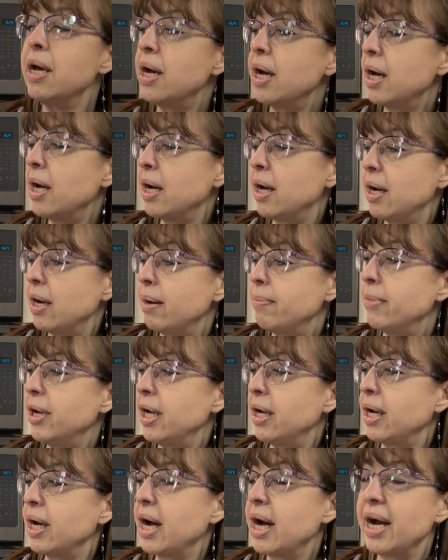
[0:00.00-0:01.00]

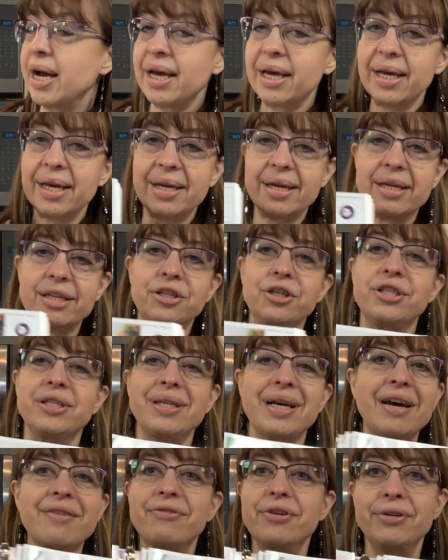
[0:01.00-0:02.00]

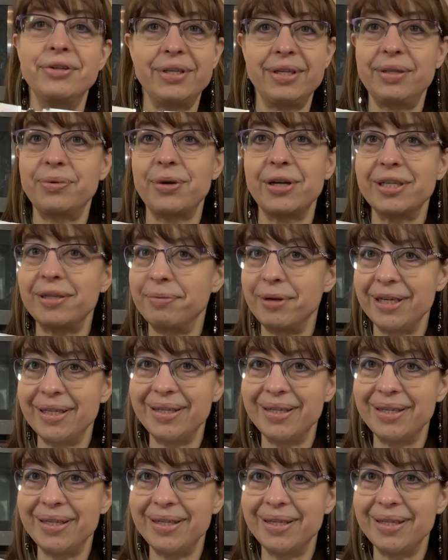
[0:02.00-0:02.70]
I've used this recipe